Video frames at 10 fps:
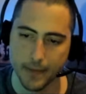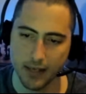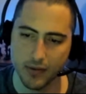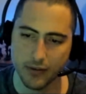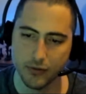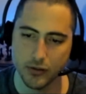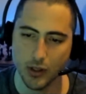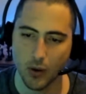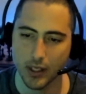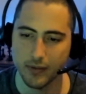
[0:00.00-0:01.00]
Even if you
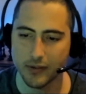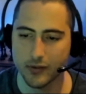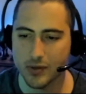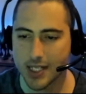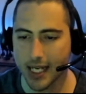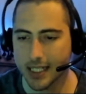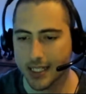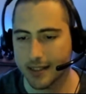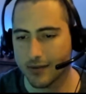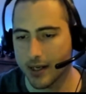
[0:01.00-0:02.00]
don't, even if you take
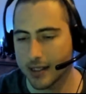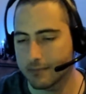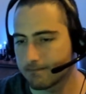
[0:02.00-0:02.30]
it, right?